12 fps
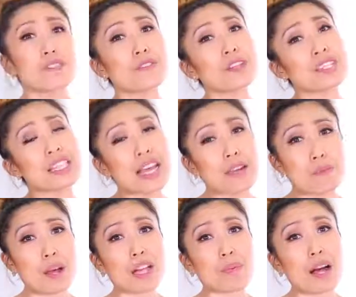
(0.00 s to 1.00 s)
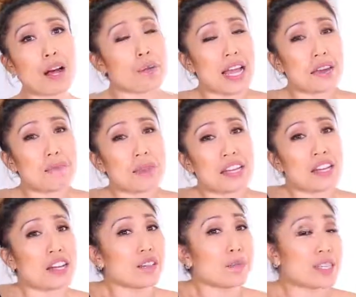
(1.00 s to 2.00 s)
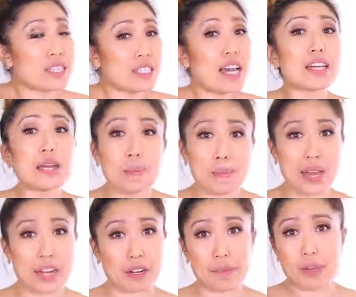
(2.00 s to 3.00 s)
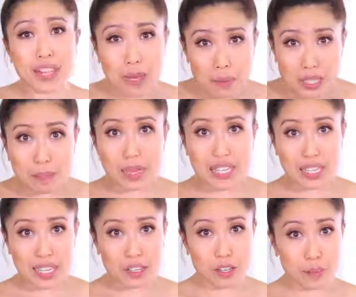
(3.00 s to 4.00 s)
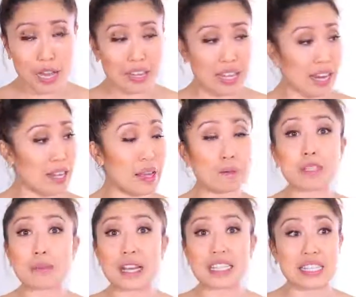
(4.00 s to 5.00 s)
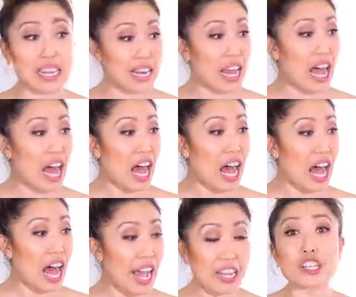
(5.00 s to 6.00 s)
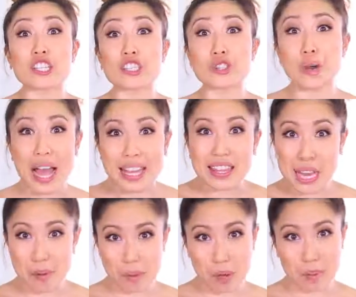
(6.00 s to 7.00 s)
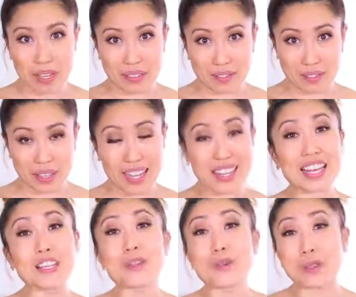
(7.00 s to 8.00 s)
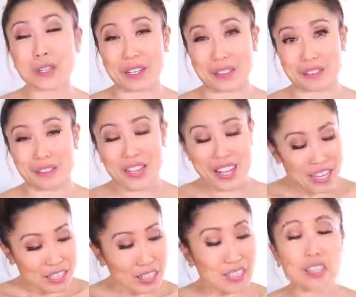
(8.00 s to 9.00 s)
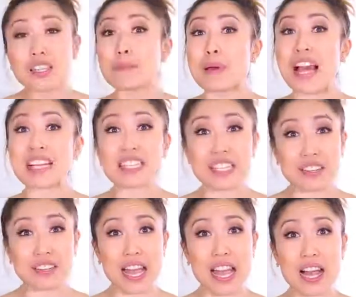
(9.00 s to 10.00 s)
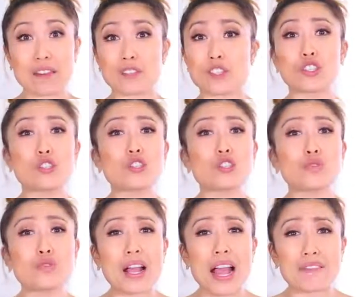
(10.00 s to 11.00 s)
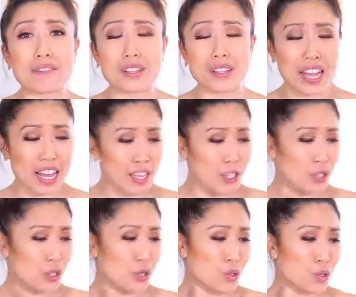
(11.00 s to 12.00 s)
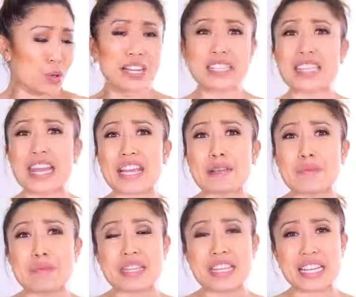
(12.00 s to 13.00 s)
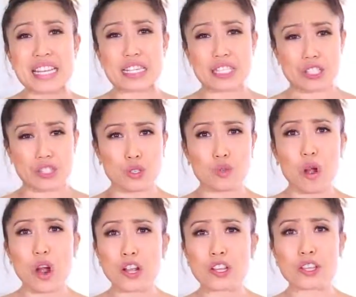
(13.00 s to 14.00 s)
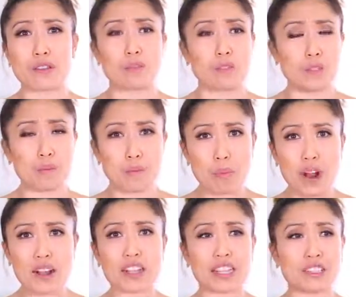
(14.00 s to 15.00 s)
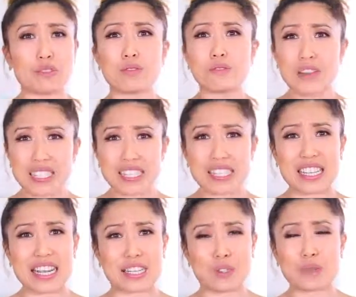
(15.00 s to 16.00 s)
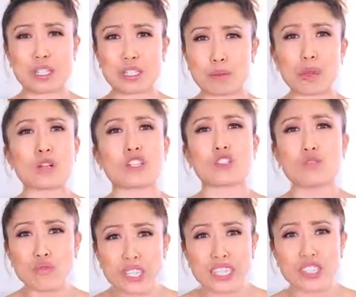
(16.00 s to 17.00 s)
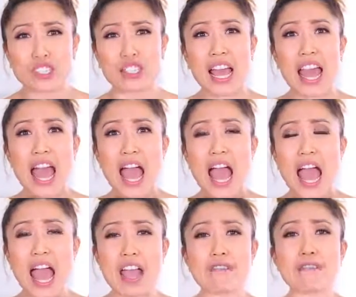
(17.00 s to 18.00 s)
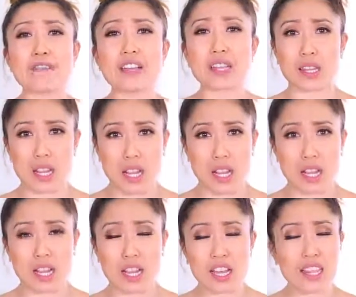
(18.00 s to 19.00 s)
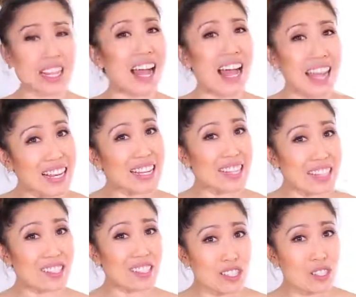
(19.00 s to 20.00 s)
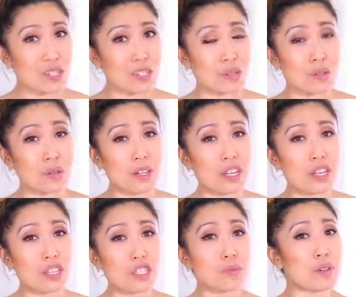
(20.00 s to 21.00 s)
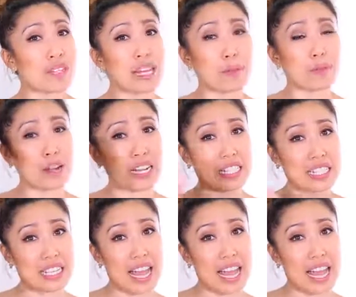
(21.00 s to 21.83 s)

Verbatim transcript: So first line, body pop, I admit could have been done better, but that was the best that I knew back then and that was the best that I could do at that moment. And then you learn. So I took the past year and a half to travel, to take meetings, to argue, to bargain, to investigate, to explore, to research everything that I needed to do to bring that price